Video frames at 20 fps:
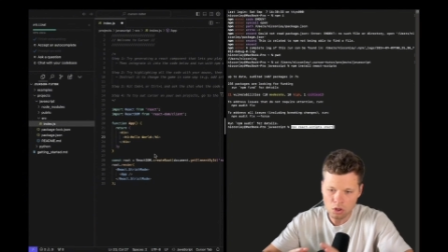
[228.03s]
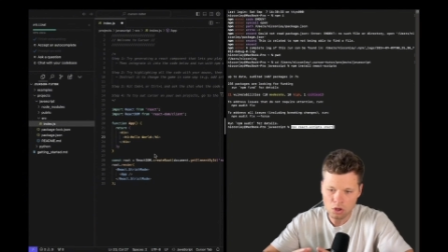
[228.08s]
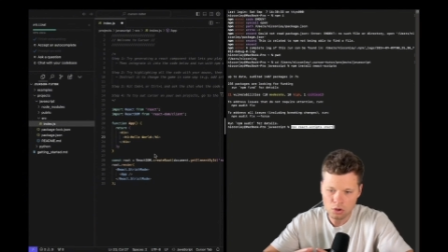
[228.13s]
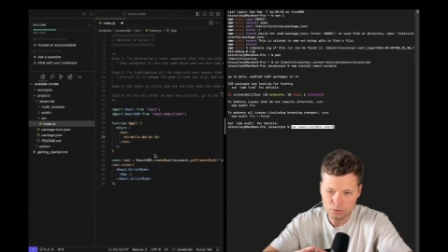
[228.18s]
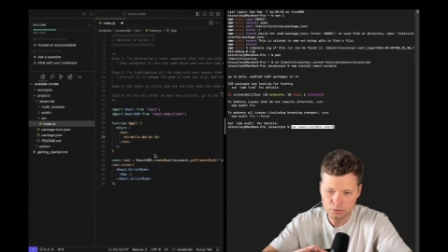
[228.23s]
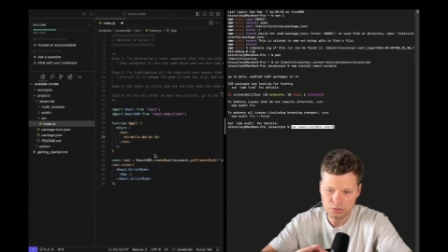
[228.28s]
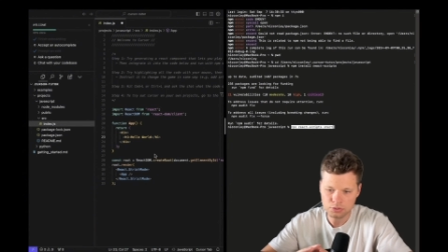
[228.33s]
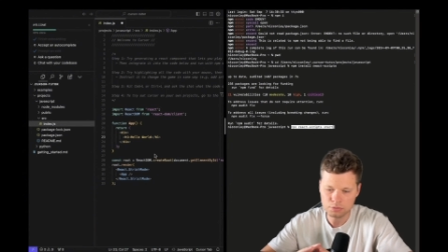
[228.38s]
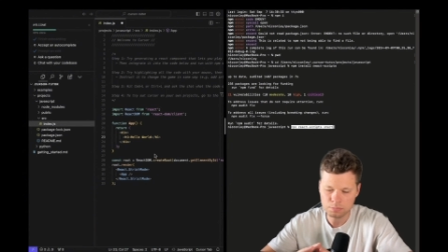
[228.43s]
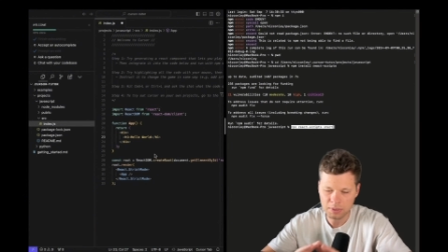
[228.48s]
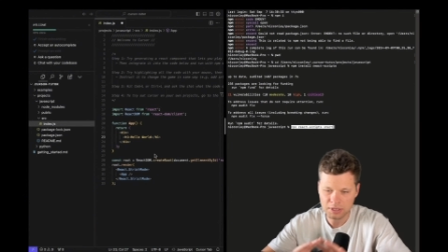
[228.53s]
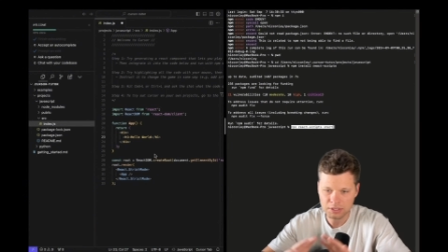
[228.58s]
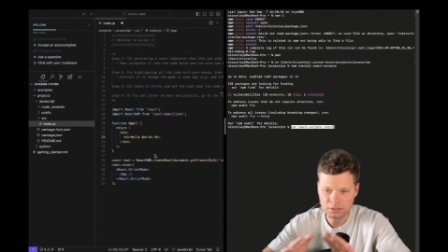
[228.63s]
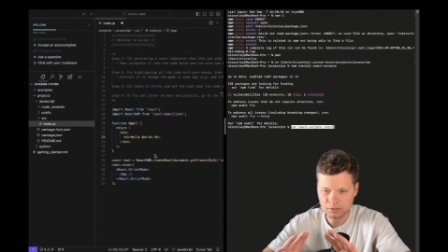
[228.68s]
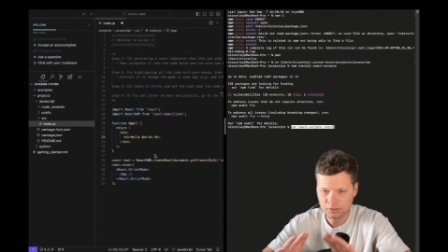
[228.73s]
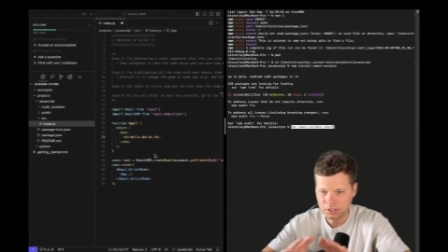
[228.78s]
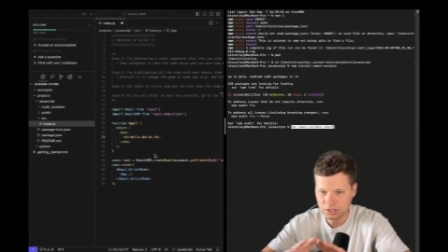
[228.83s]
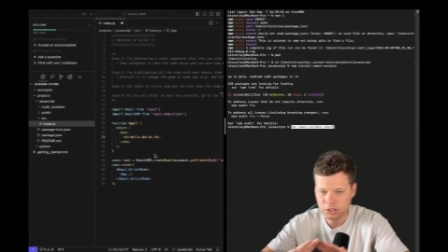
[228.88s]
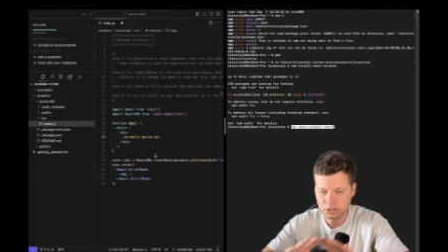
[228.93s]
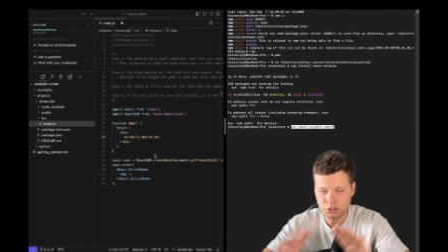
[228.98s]
host is
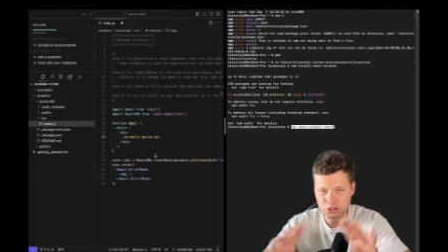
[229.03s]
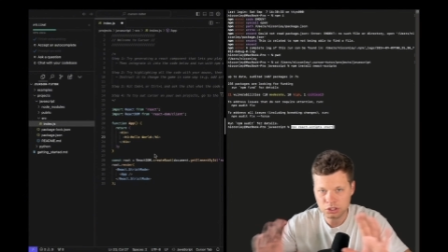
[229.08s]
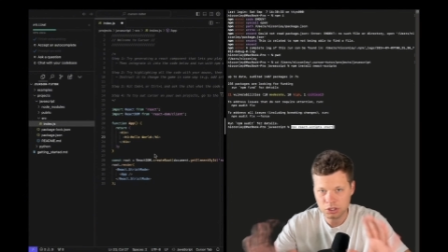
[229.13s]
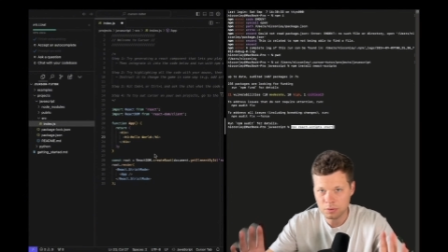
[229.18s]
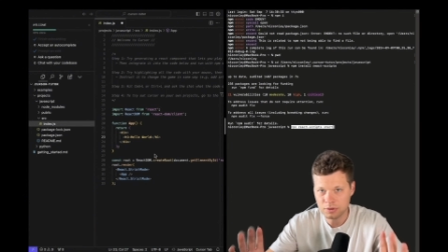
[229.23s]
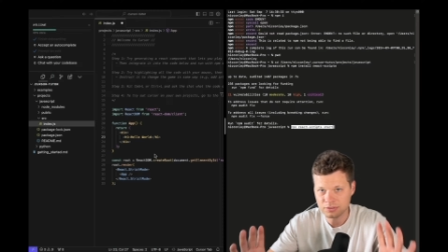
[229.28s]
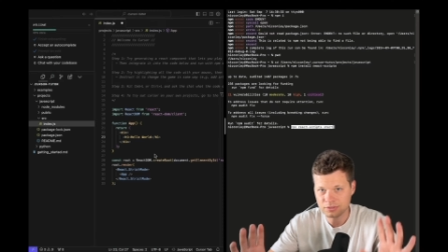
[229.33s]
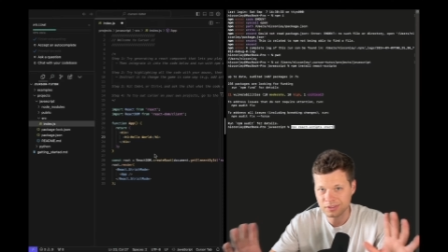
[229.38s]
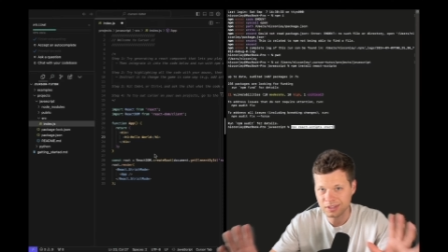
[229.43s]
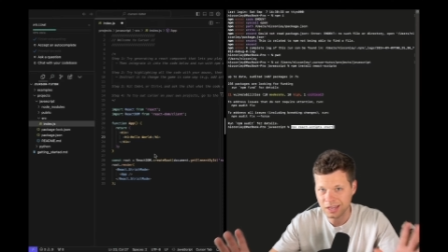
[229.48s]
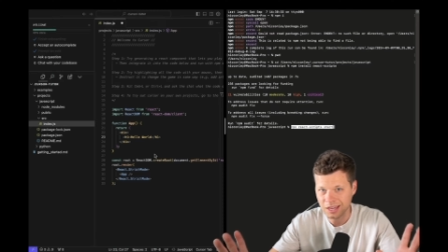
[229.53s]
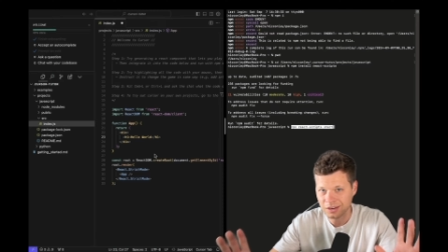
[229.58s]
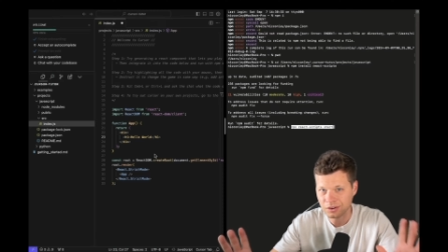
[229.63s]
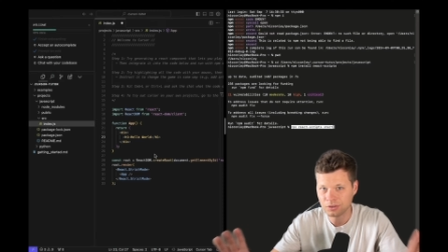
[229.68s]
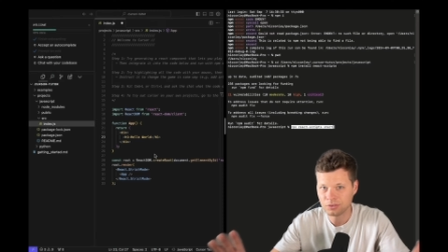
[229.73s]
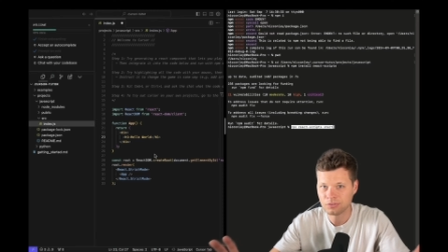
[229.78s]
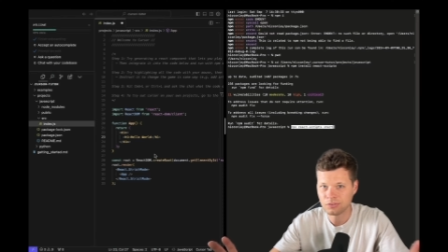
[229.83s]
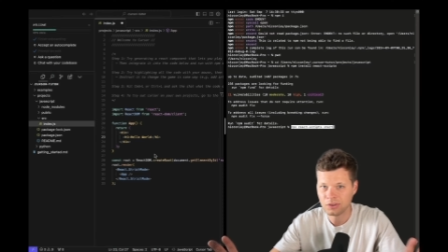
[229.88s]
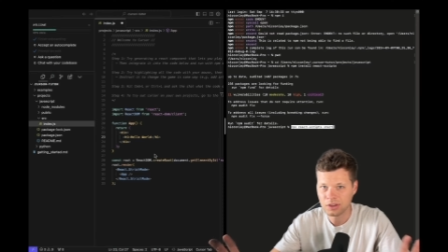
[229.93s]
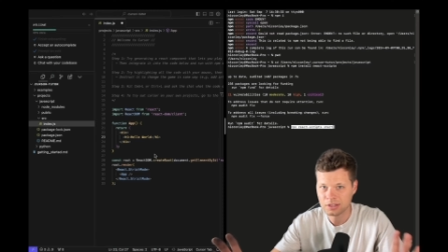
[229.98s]
basically going to show us the
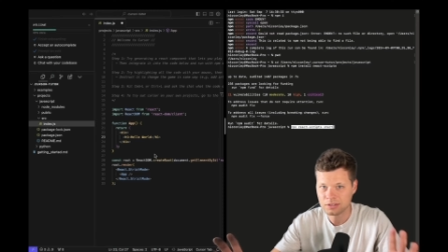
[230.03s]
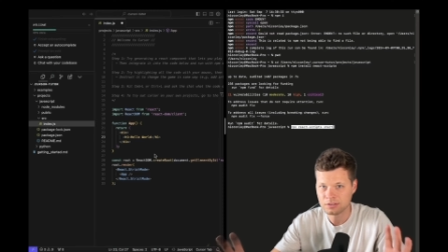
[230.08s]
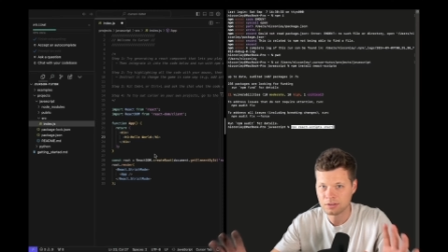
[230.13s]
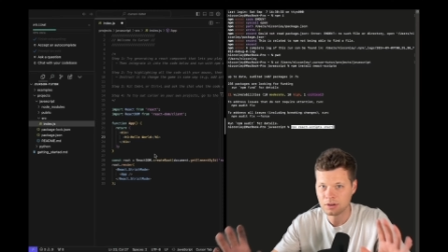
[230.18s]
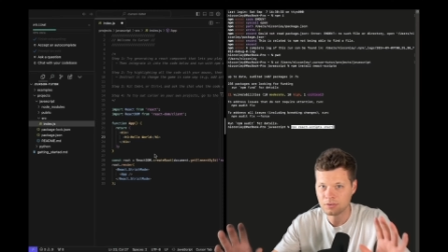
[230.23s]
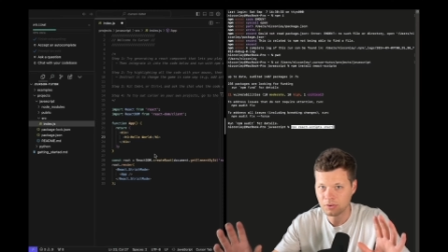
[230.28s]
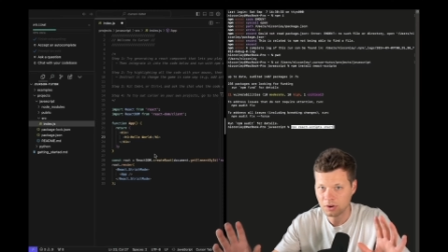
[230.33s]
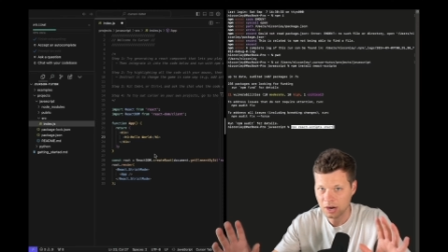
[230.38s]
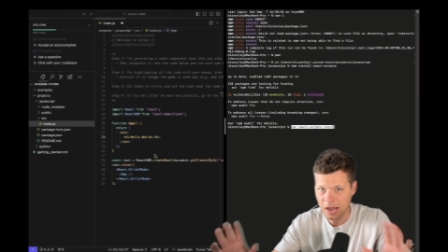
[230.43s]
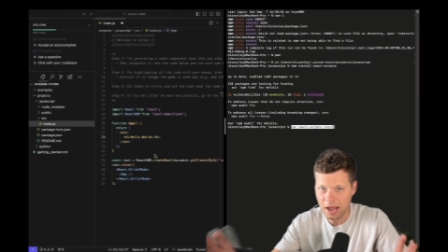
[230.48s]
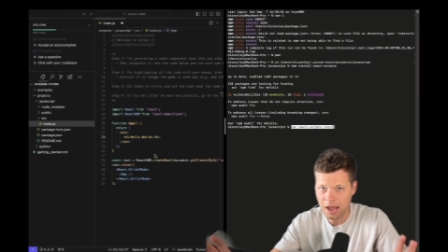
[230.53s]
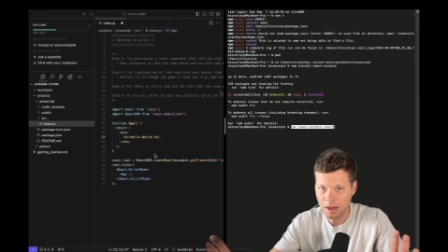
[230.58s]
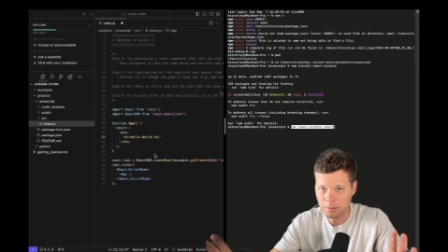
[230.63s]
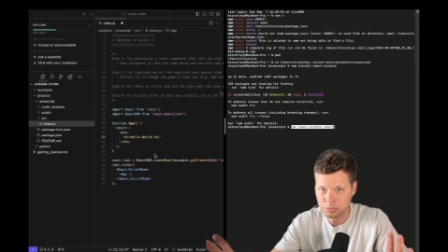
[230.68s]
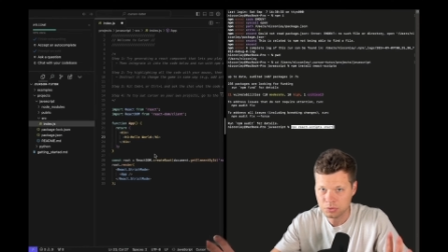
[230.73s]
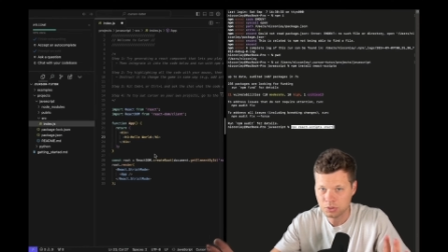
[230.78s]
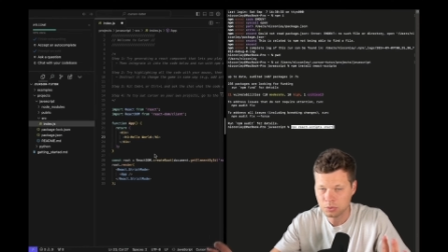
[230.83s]
interface of our app.